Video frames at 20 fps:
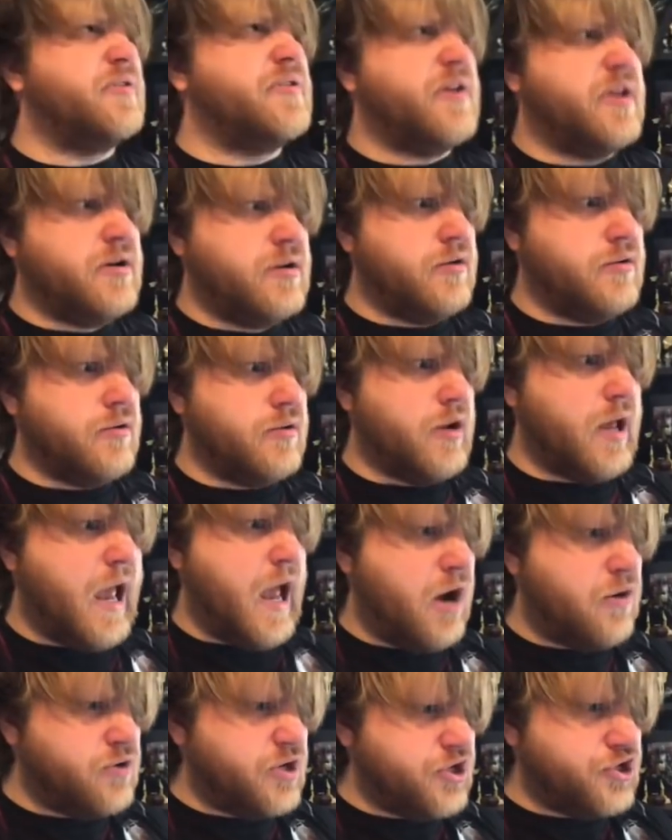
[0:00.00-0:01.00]
then
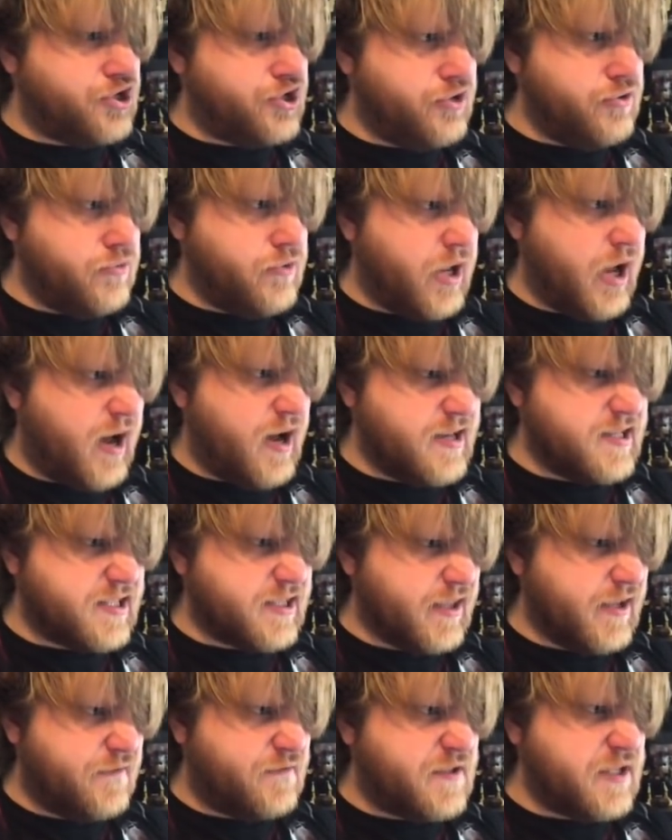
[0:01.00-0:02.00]
how did you guys
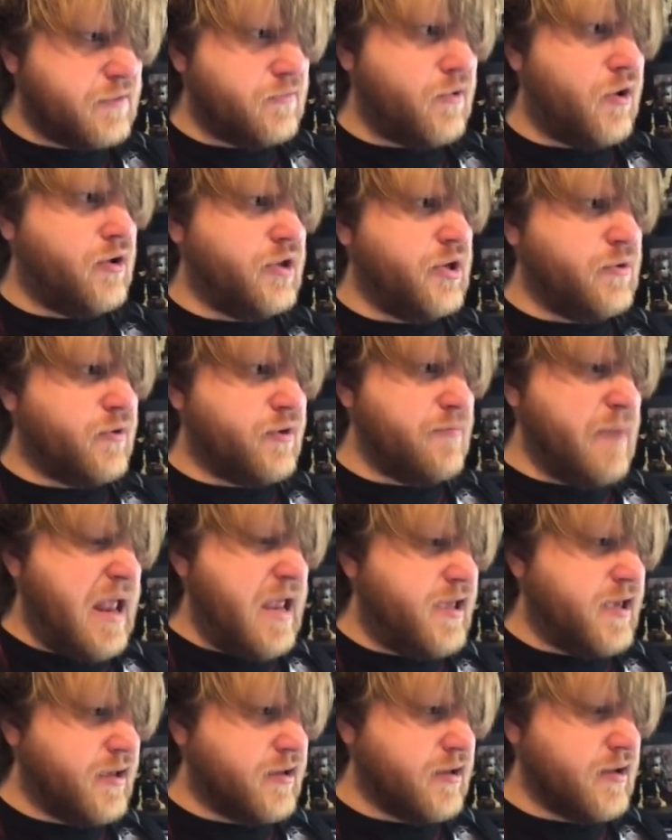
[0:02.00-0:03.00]
lift it while you were
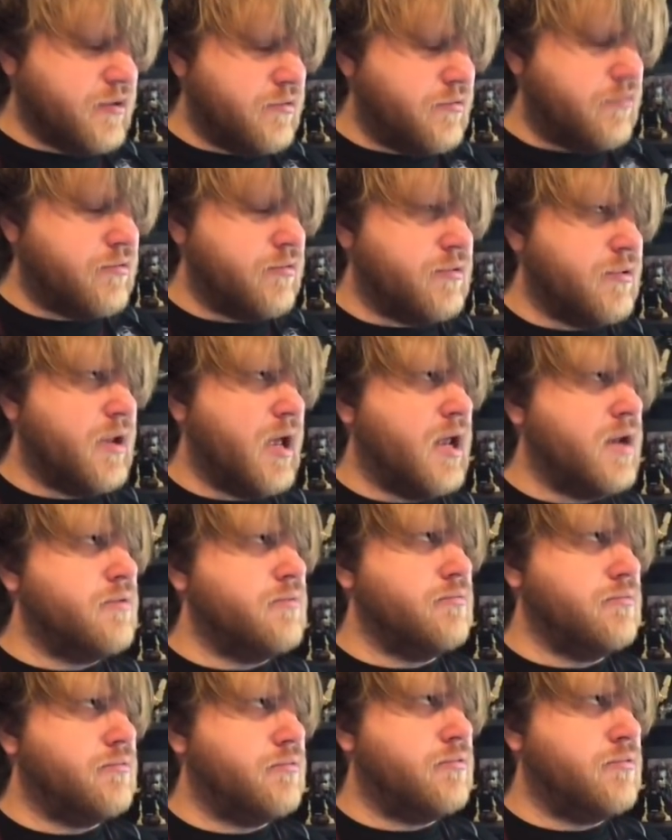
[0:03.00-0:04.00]
making it?
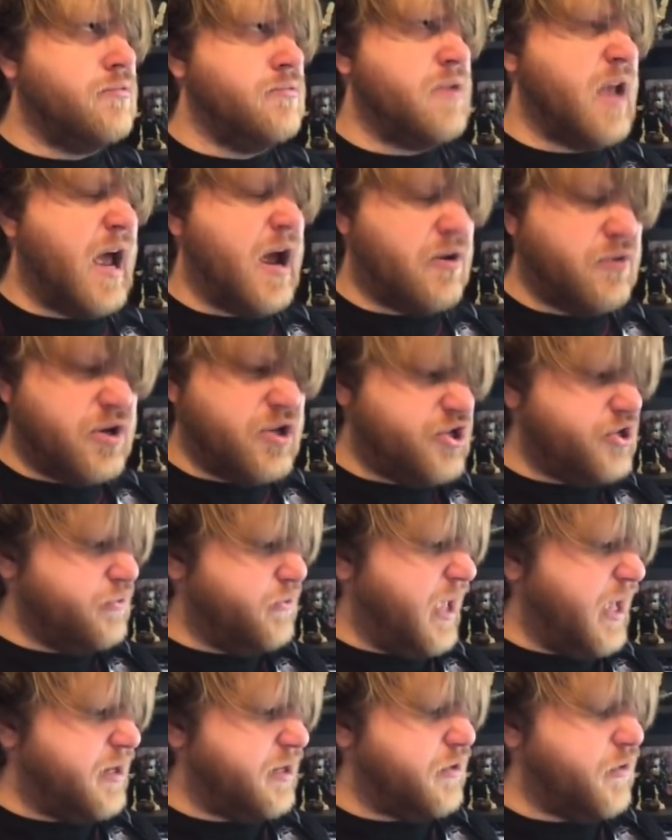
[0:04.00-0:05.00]
And how did you
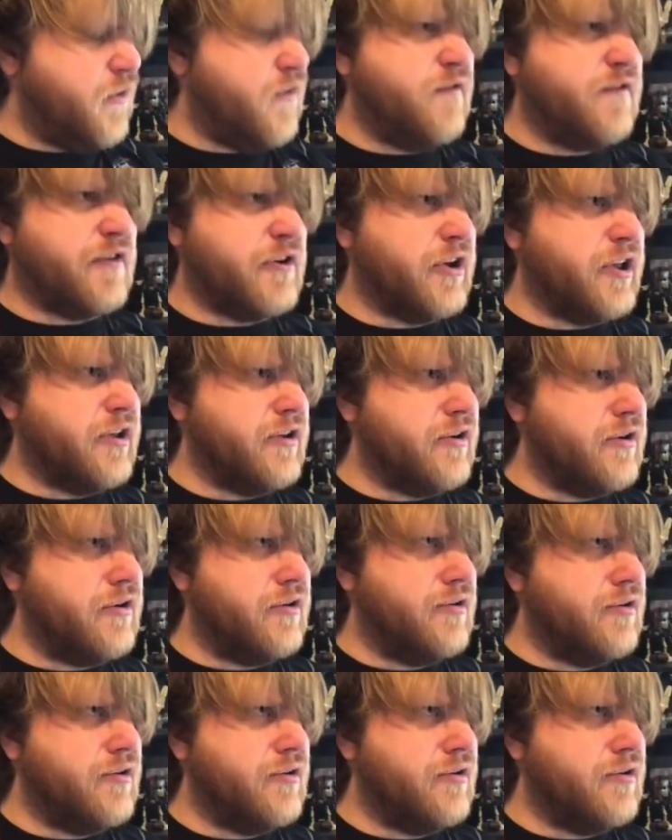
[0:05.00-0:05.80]
get it over here?